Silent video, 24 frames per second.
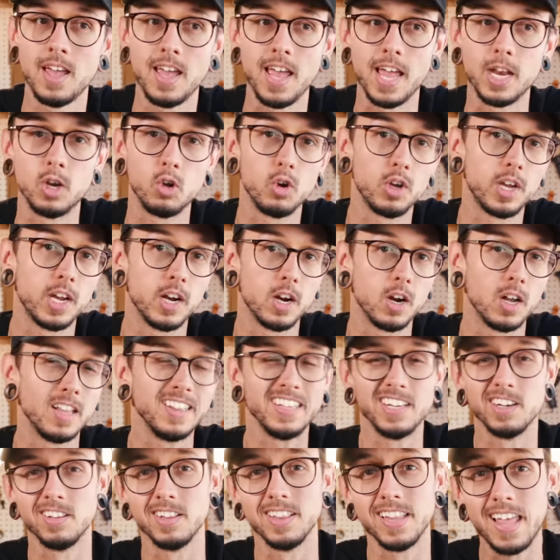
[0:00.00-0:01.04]
And you'll hear a
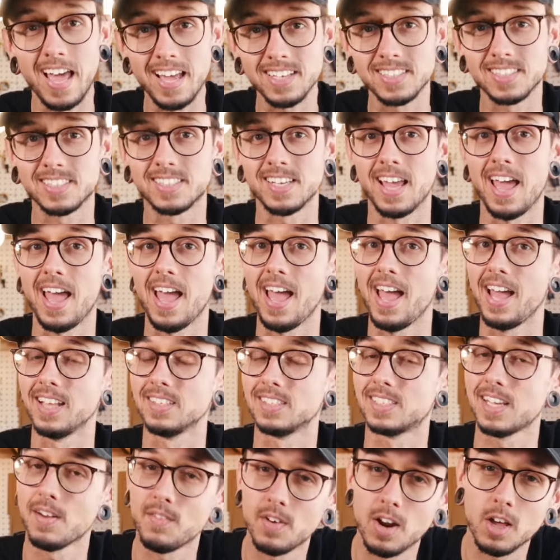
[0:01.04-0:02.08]
little less at
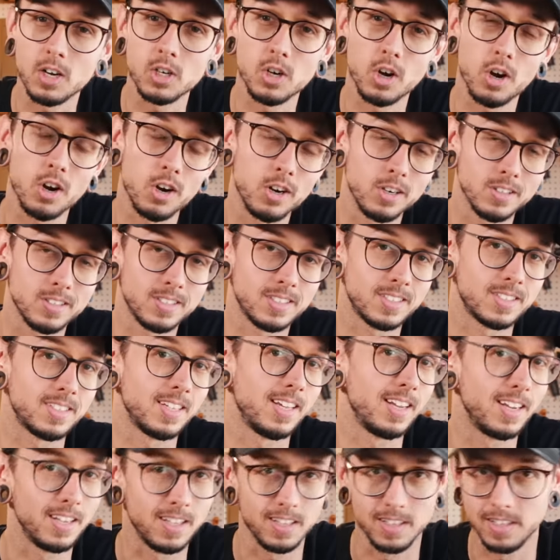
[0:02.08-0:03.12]
700 Hertz
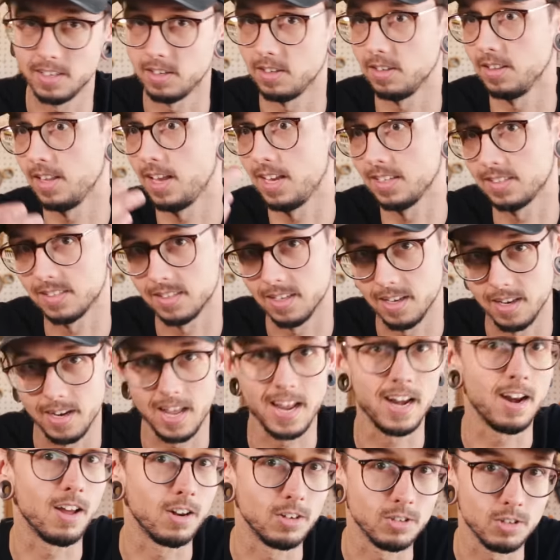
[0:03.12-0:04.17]
and a little less at
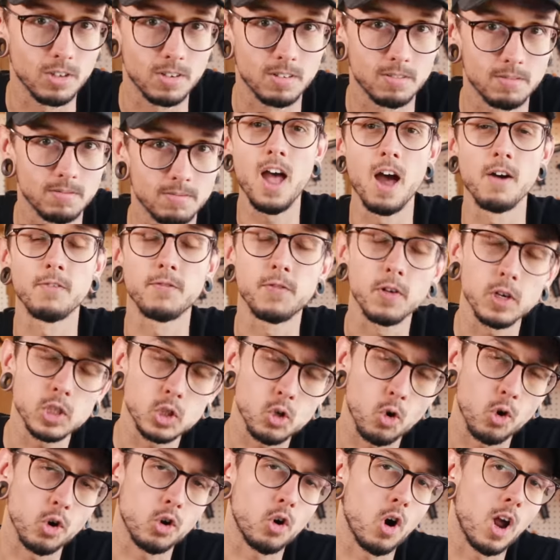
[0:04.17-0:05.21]
800. A first
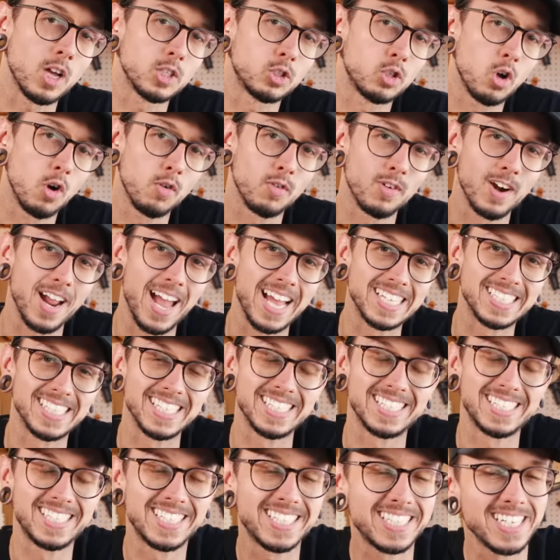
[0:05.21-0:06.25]
order crossover has a
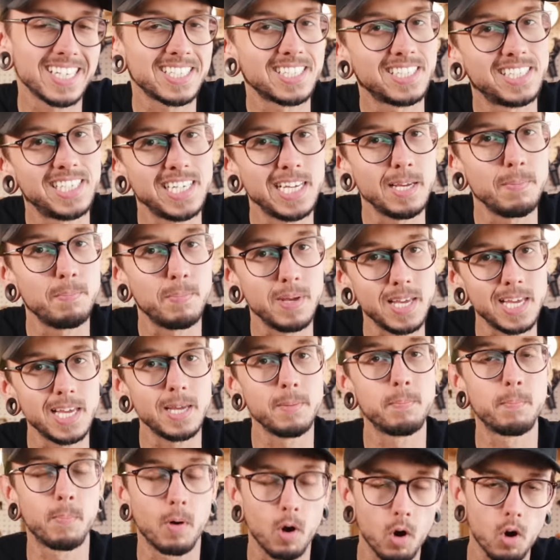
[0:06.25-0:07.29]
6
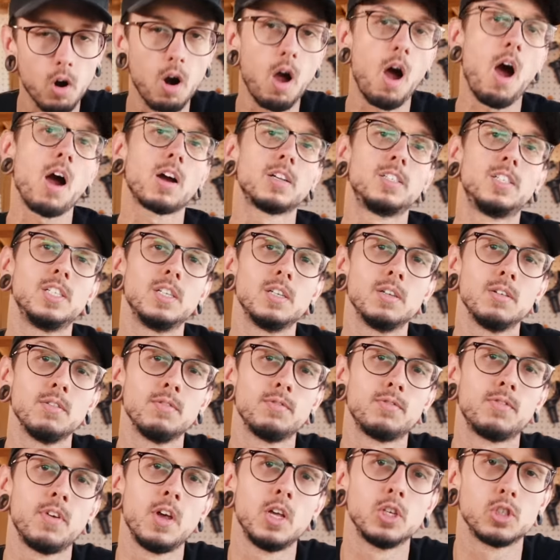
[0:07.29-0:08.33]
dB per
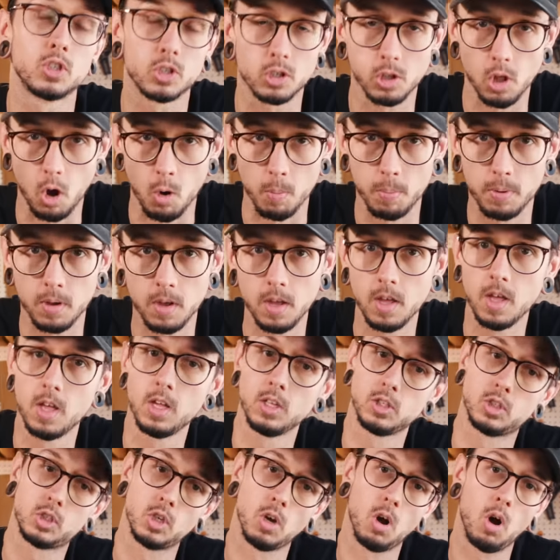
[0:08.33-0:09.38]
octave slope.
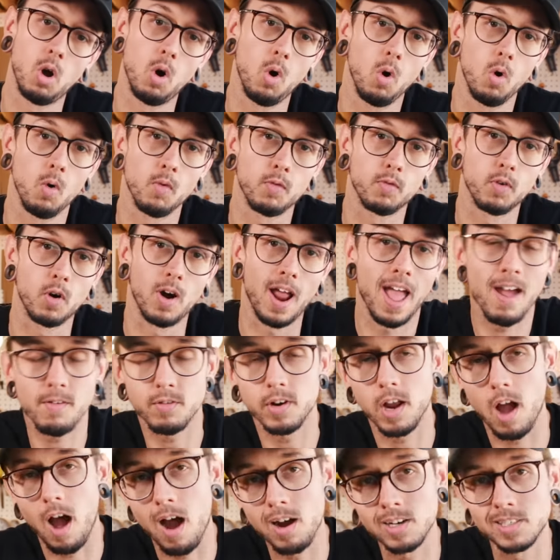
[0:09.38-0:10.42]
So for
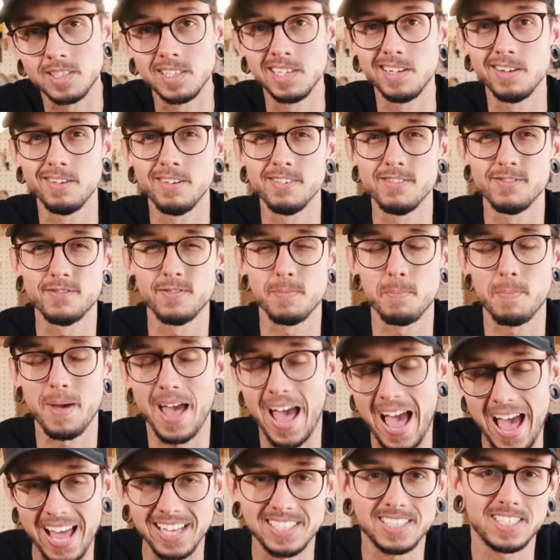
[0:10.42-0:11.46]
every octave
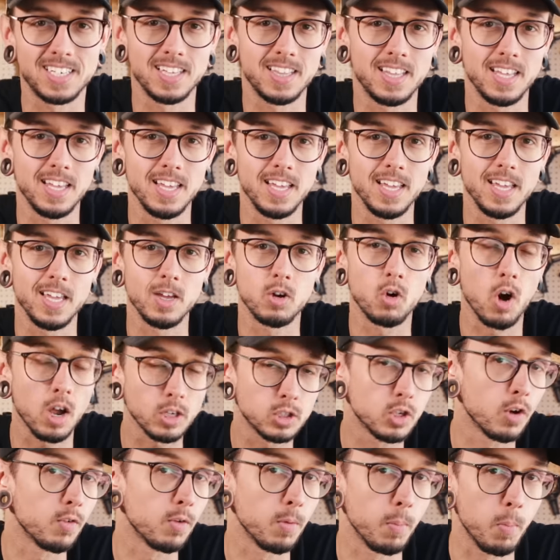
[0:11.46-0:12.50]
past the
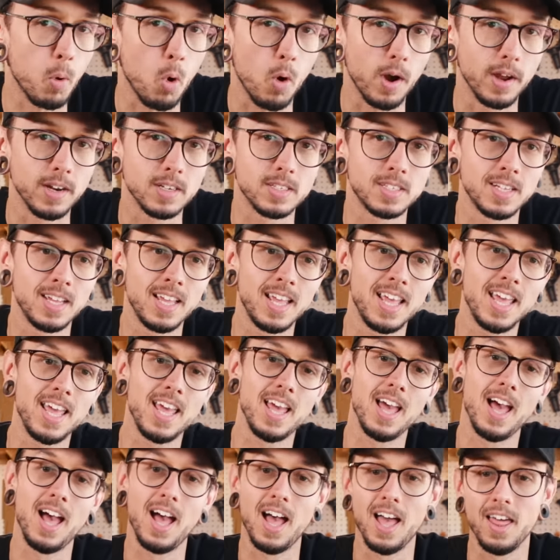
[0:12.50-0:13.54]
crossover point,
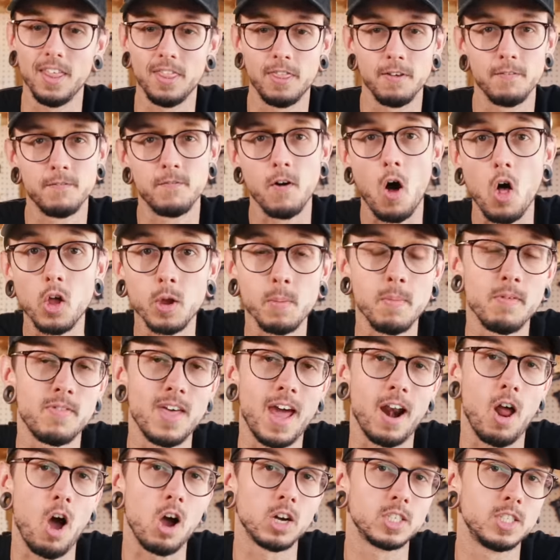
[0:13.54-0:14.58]
the volume of
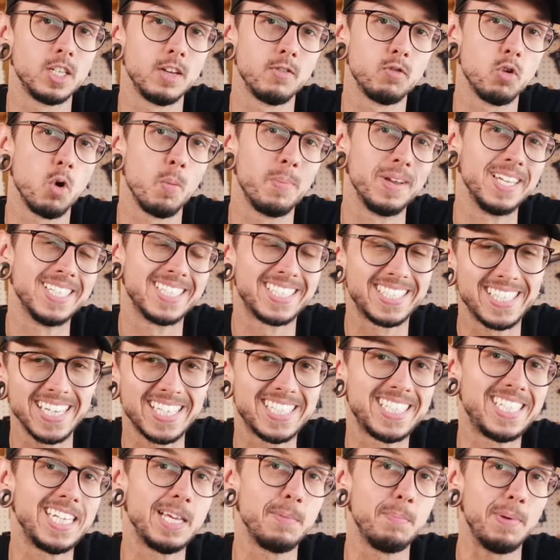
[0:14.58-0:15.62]
that octave will be
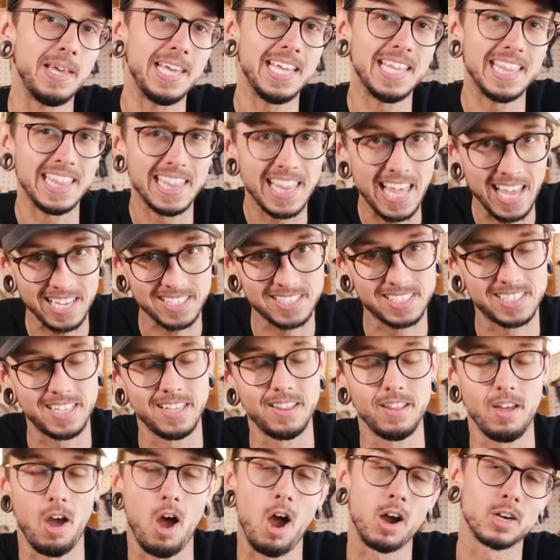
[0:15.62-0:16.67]
6 dB less
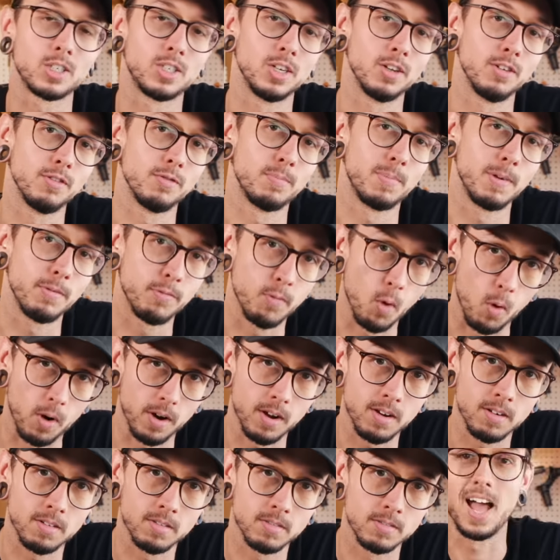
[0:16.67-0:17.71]
than the octave before
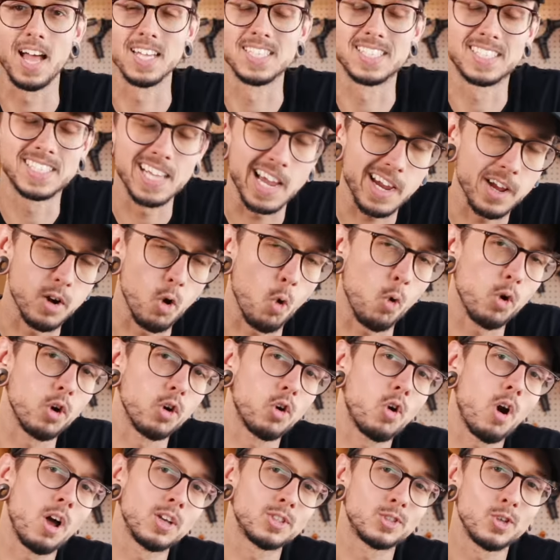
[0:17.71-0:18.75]
it. A second order
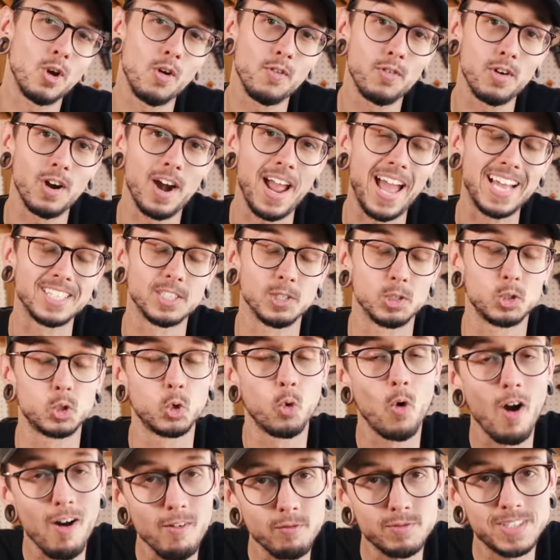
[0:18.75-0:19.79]
crossover has a
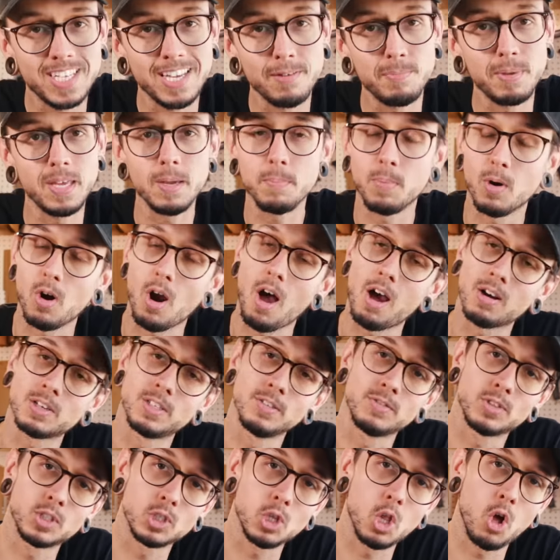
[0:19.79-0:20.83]
12 dB per
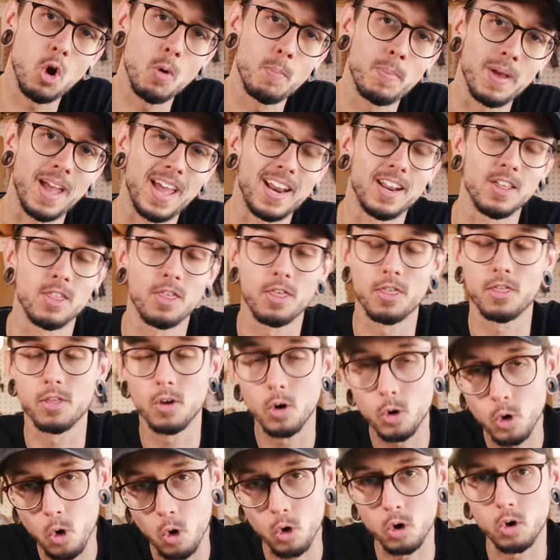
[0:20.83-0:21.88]
octave slope, and a
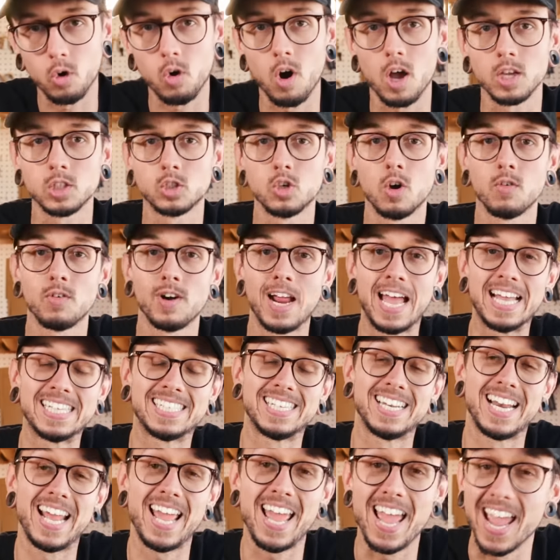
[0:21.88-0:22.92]
third order crossover has
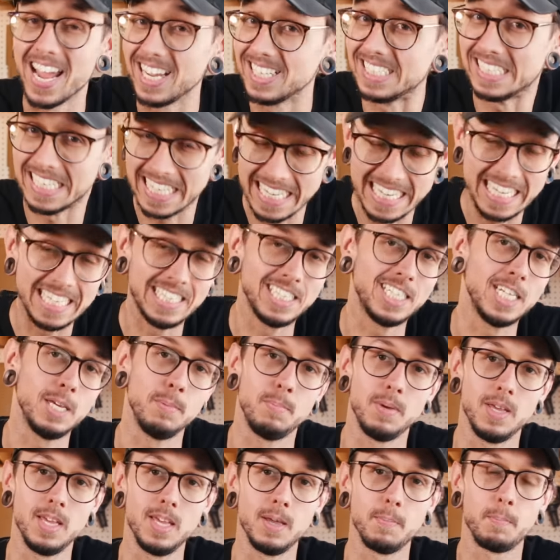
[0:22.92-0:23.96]
an 18
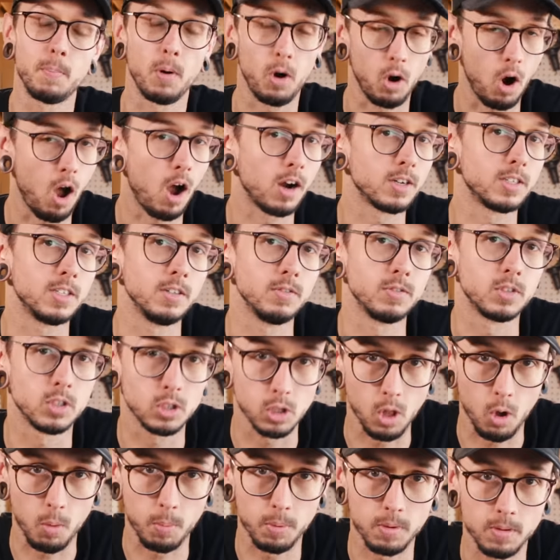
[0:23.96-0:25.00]
dB per octave
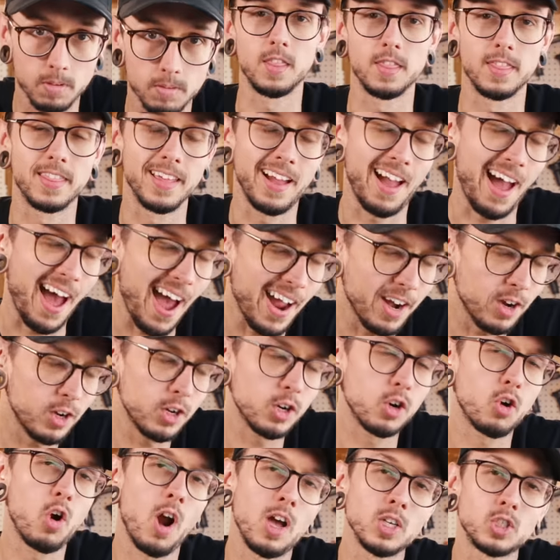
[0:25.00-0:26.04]
slope. The higher
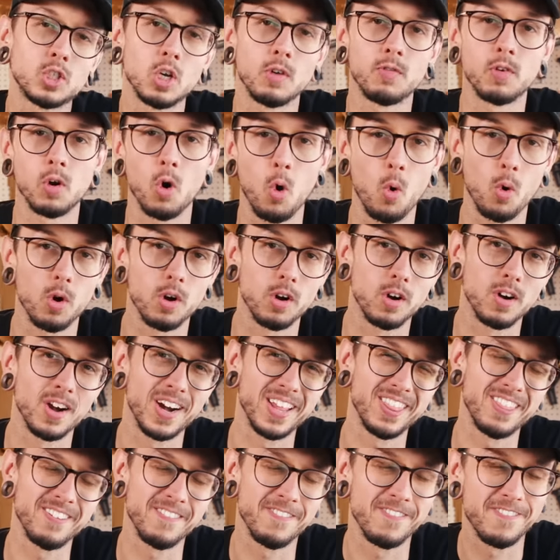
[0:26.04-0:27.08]
your crossover
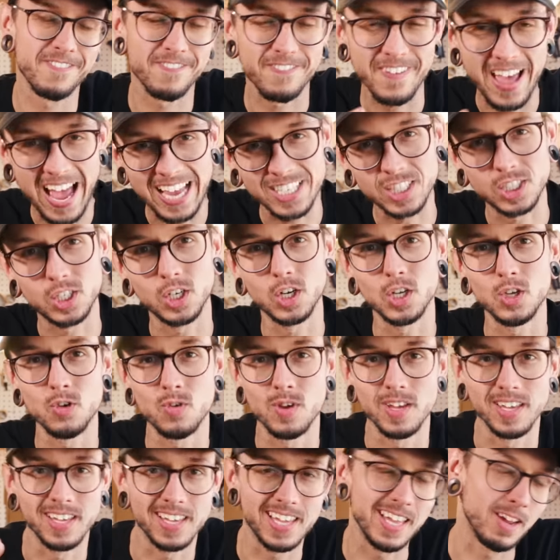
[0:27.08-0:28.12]
order, the faster you
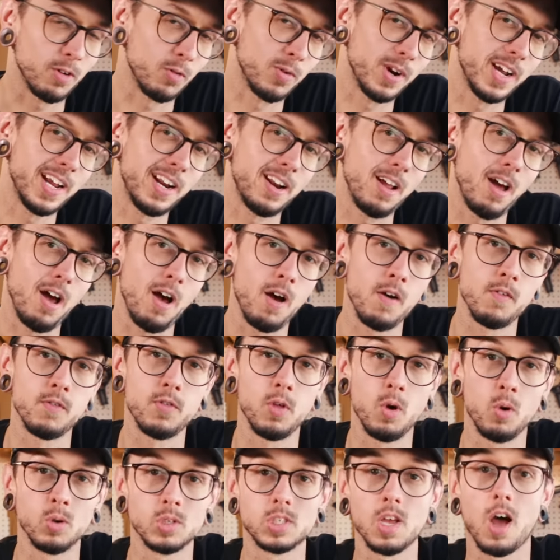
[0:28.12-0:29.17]
can get rid of
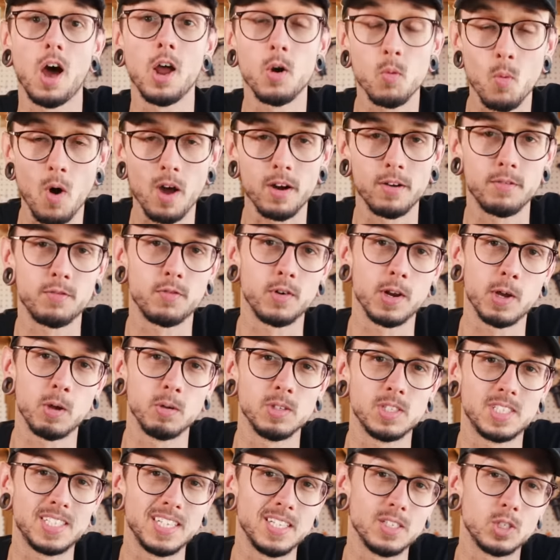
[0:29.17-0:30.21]
those unwanted
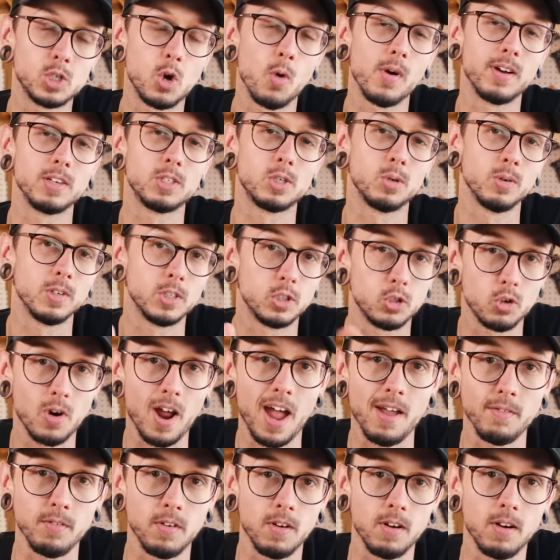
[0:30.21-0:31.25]
frequencies going to a
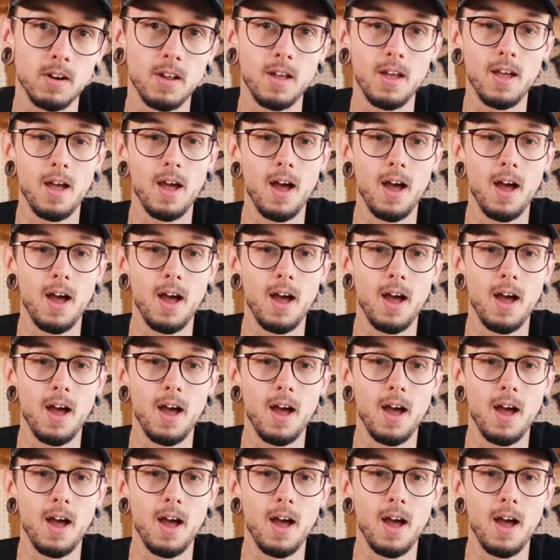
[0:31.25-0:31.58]
driver.